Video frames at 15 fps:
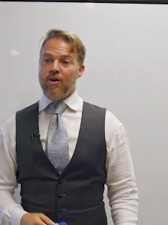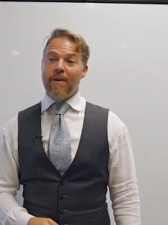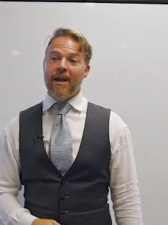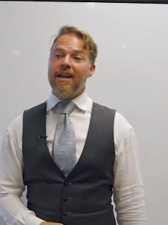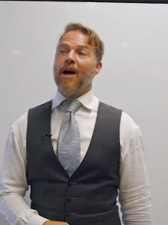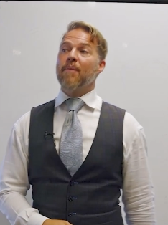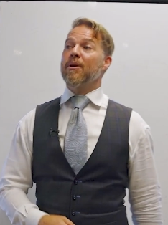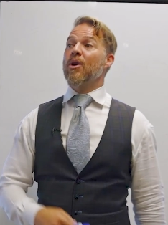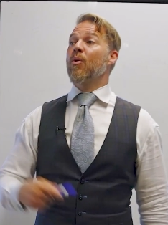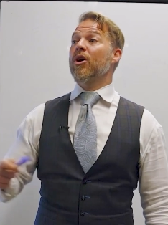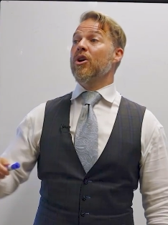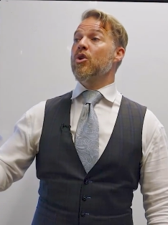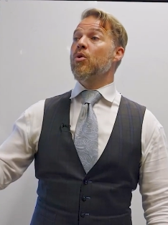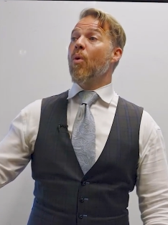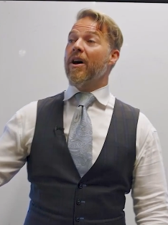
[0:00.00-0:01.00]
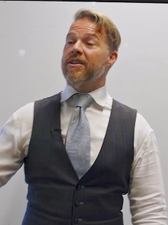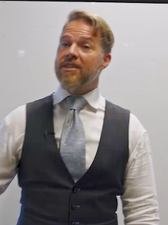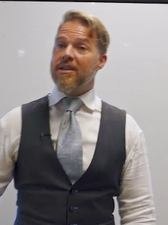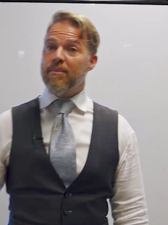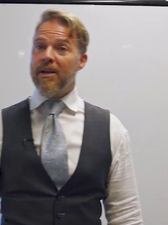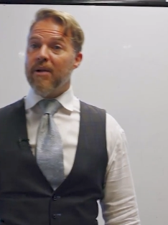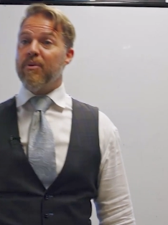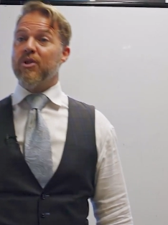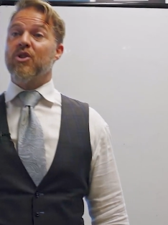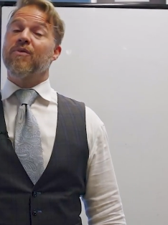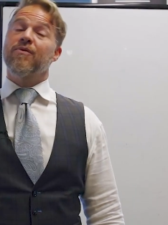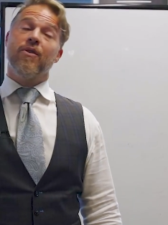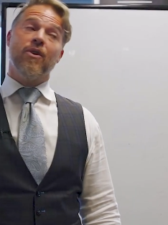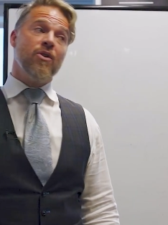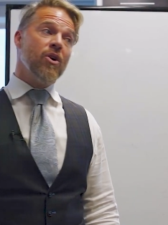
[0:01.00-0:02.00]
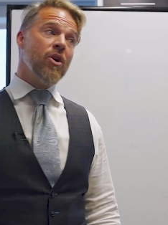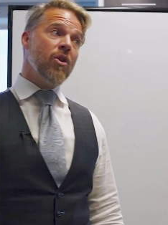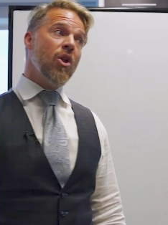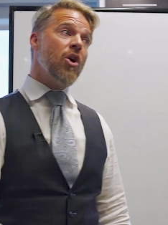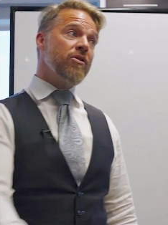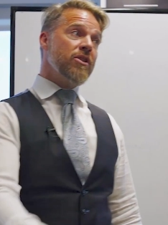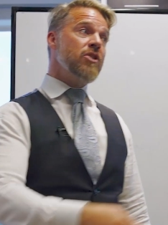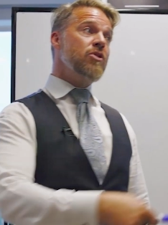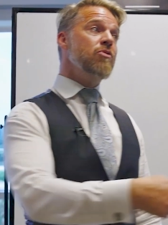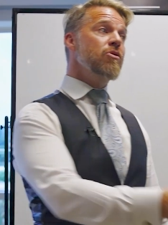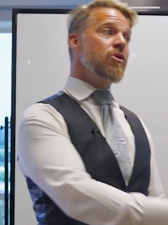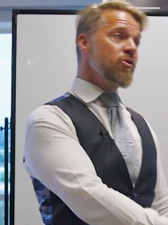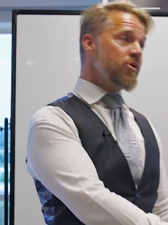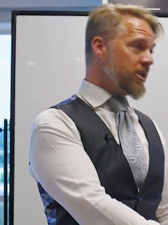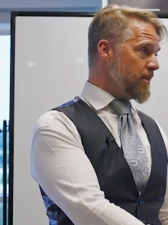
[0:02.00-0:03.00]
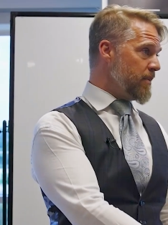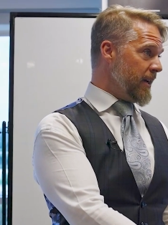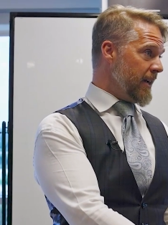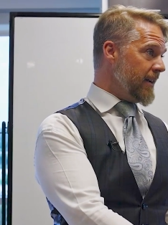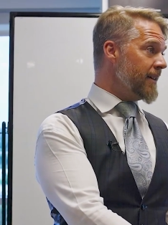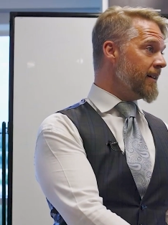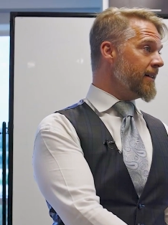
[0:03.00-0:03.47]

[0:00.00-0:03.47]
You may not be where you want to be, but you're further along than you used to be.